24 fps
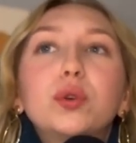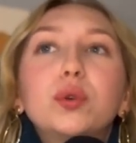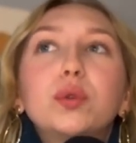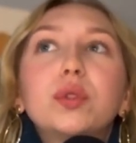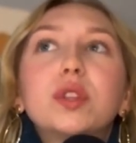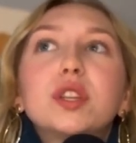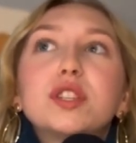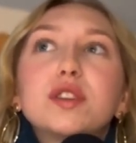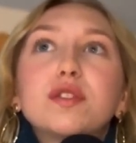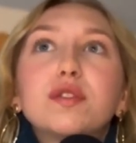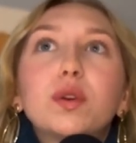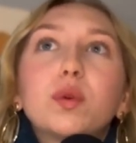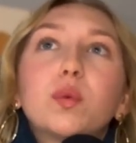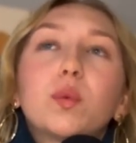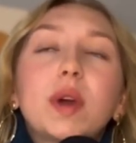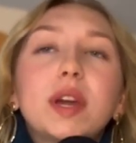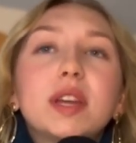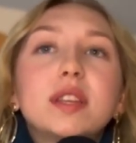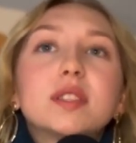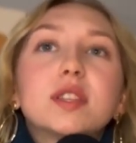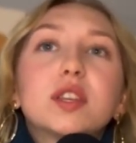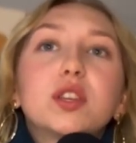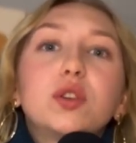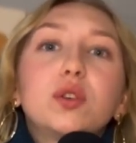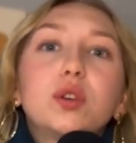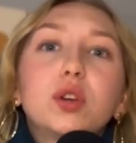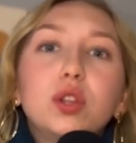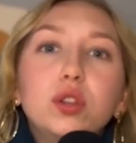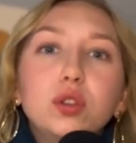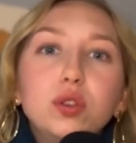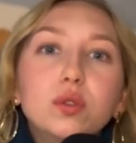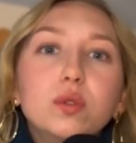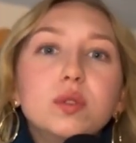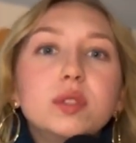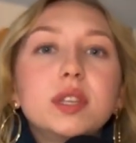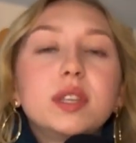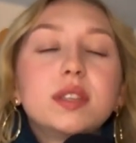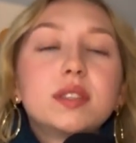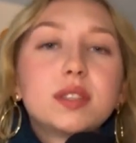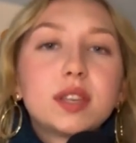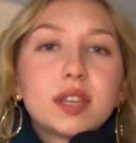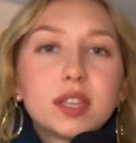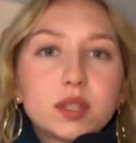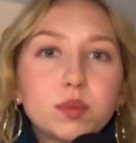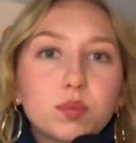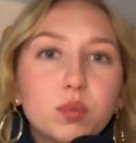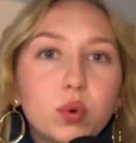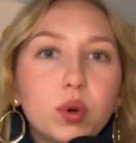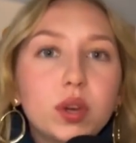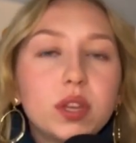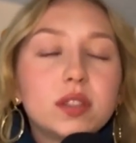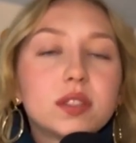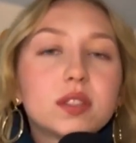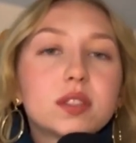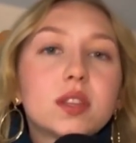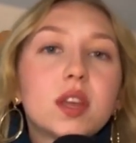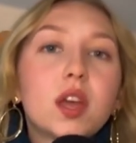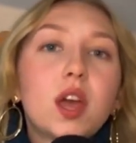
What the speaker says: the different ways that you can use these 6 points